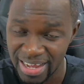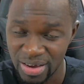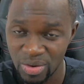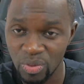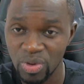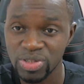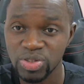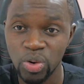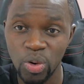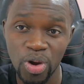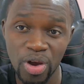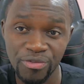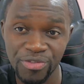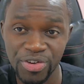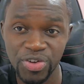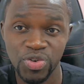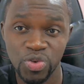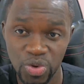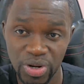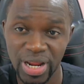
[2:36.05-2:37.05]
was all her
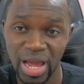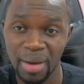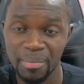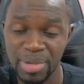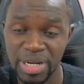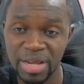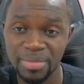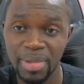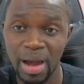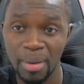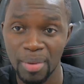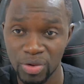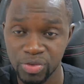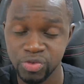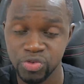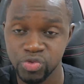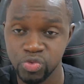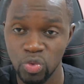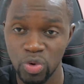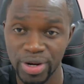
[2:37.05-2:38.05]
video now, me the barber
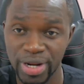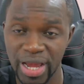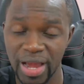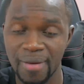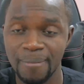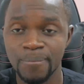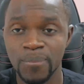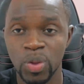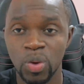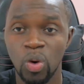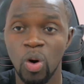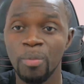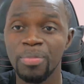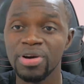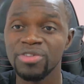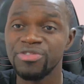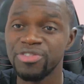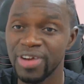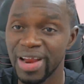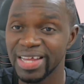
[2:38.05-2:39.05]
to sworn out, or
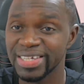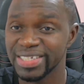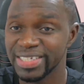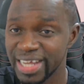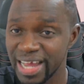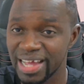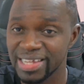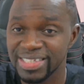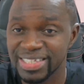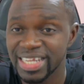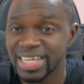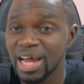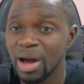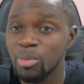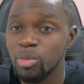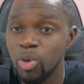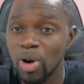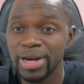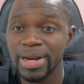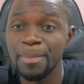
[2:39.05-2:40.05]
be flashy and son,
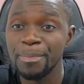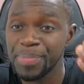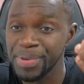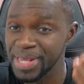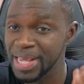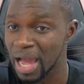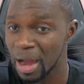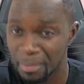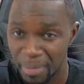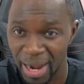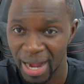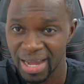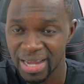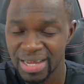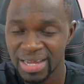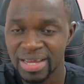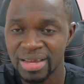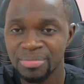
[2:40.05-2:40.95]
I want a piaba,